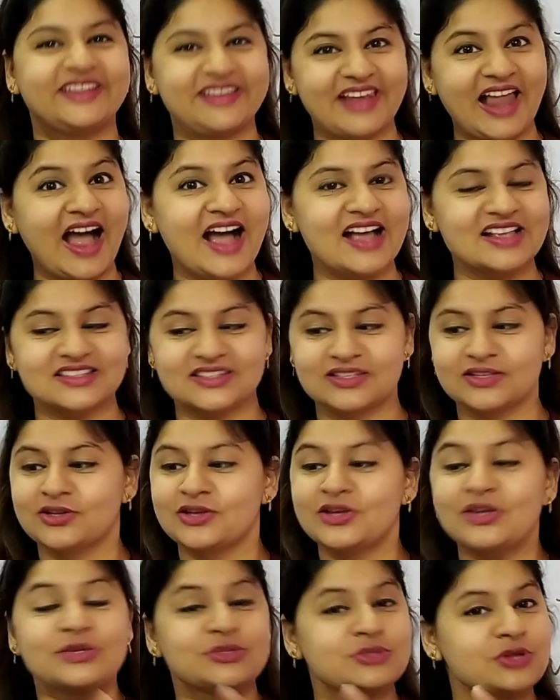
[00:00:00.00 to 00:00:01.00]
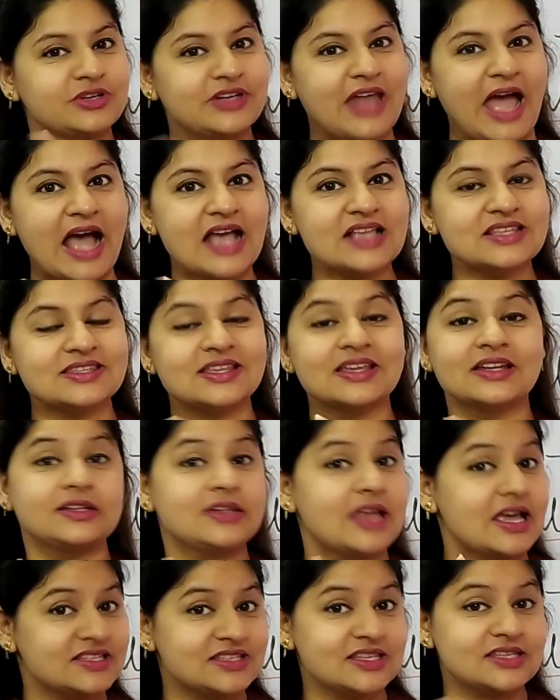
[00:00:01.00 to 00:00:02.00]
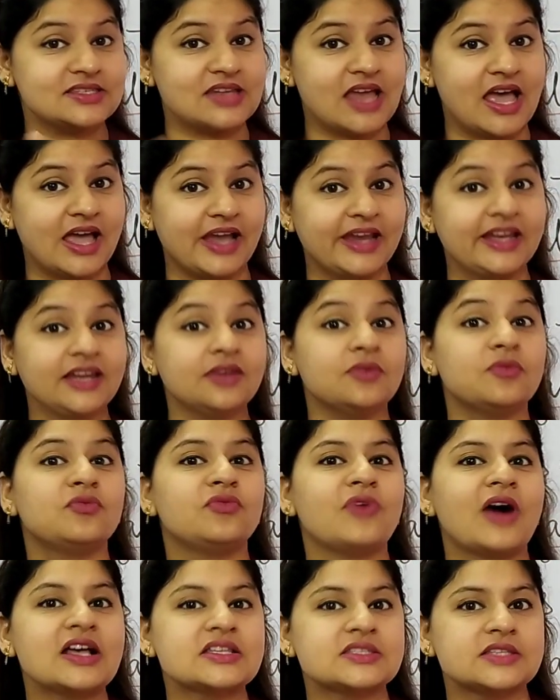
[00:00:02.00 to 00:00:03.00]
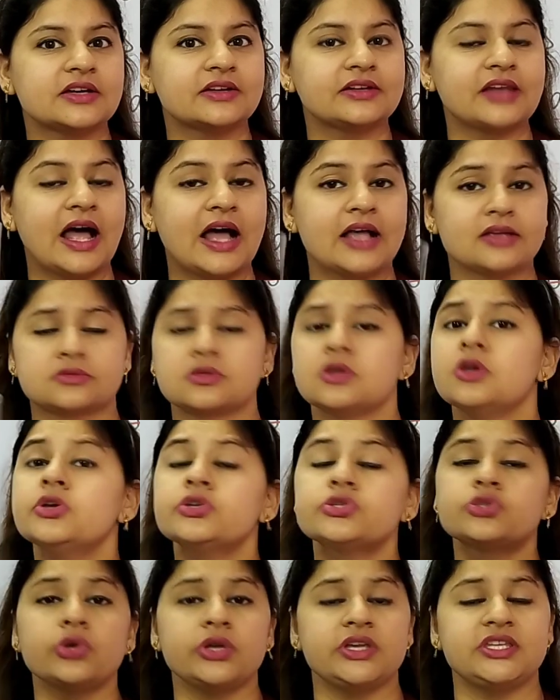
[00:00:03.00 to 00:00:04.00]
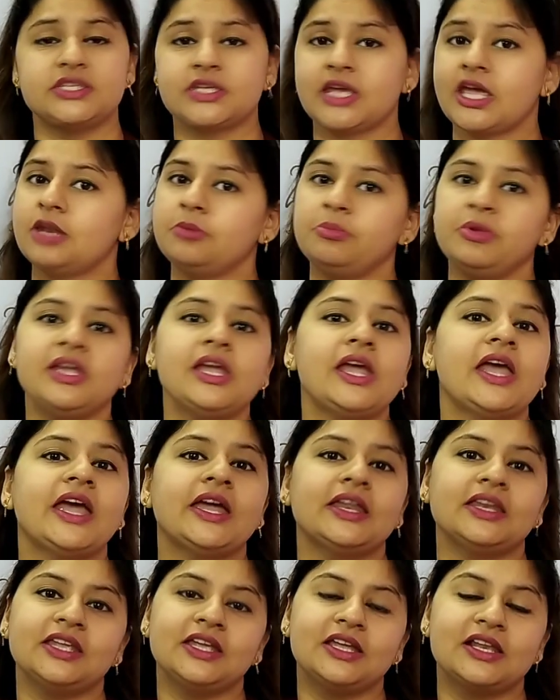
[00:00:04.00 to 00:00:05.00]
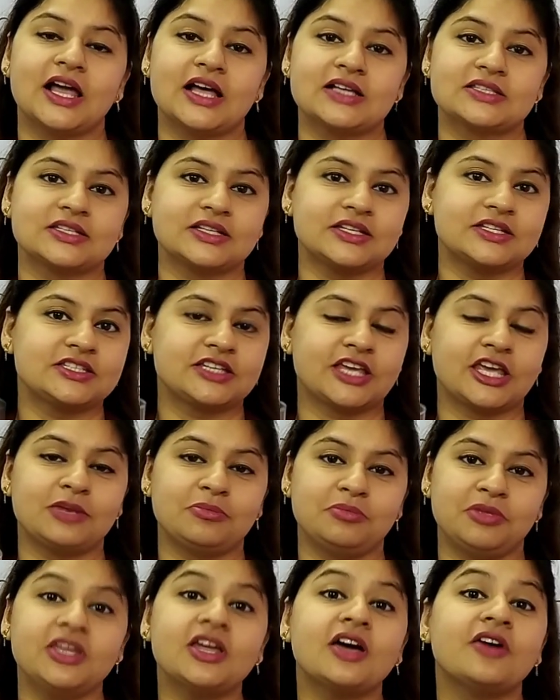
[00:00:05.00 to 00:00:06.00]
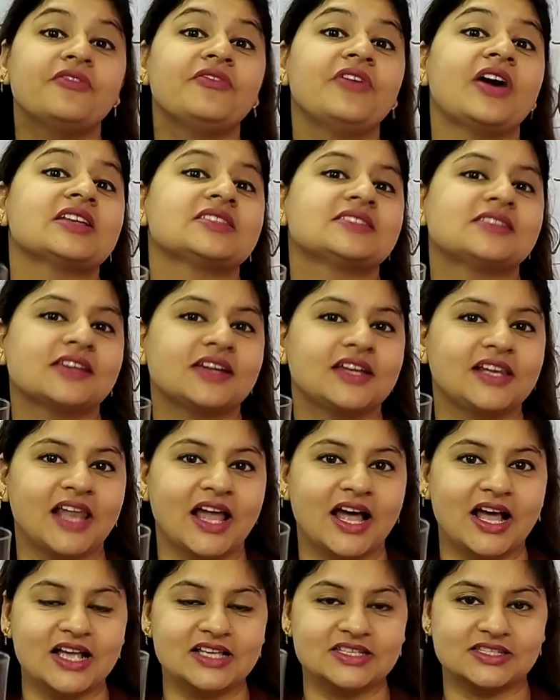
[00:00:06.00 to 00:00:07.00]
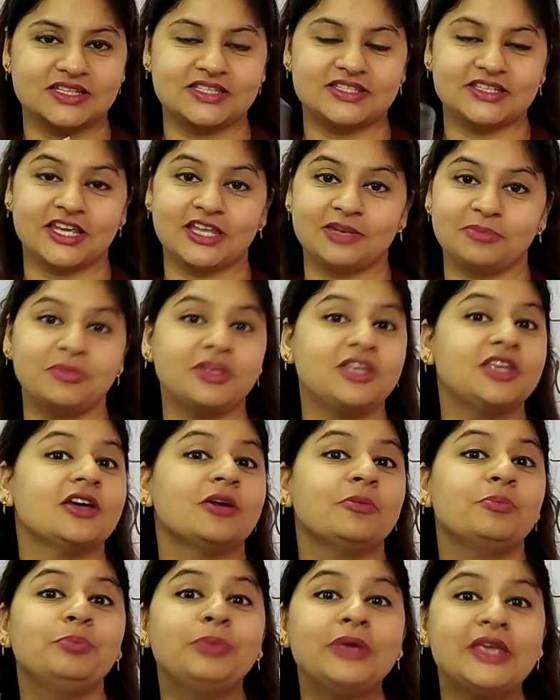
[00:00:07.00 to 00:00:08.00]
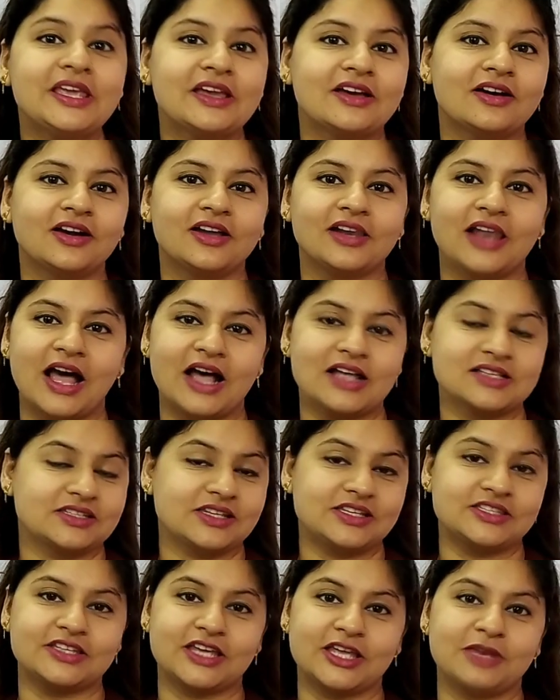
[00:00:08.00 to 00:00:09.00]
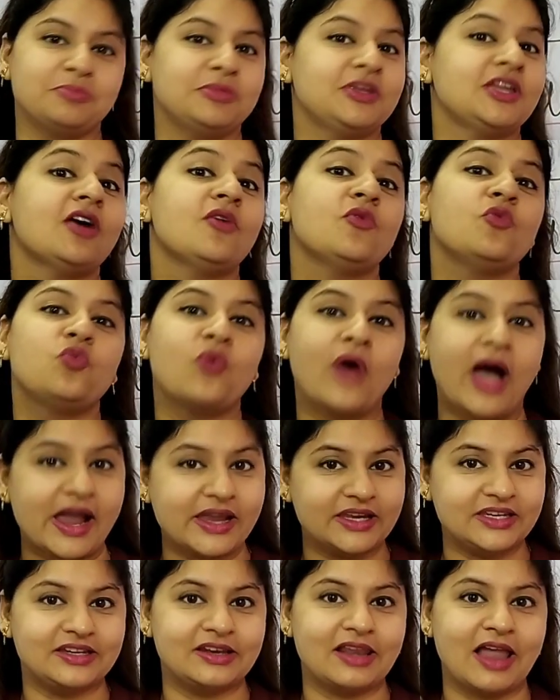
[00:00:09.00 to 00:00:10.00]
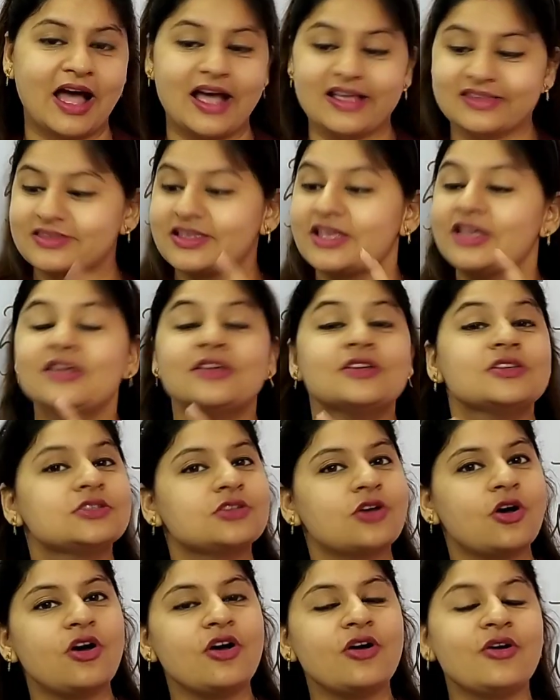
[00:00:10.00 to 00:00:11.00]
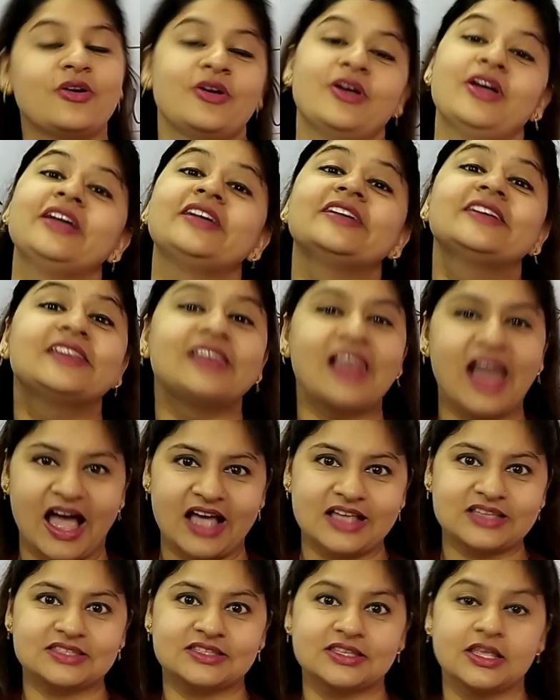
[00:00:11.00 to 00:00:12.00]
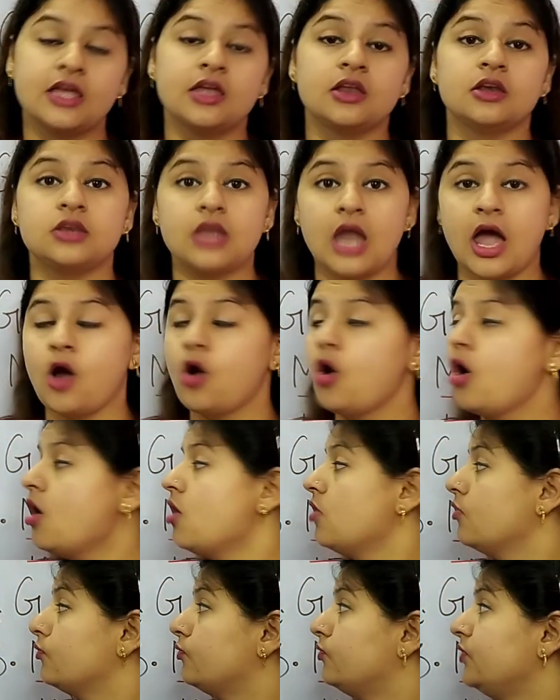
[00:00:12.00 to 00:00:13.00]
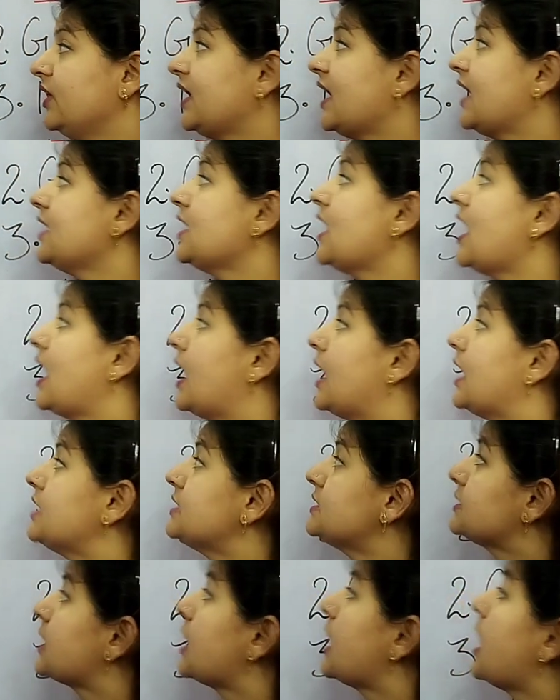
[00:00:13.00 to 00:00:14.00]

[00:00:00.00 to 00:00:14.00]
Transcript: Glas. So das ist ein Wasserglas. So it can be any glass. It can be a Wasserglas. It can be a beer glass. It can be a wine glass. So glass. Now we can ask,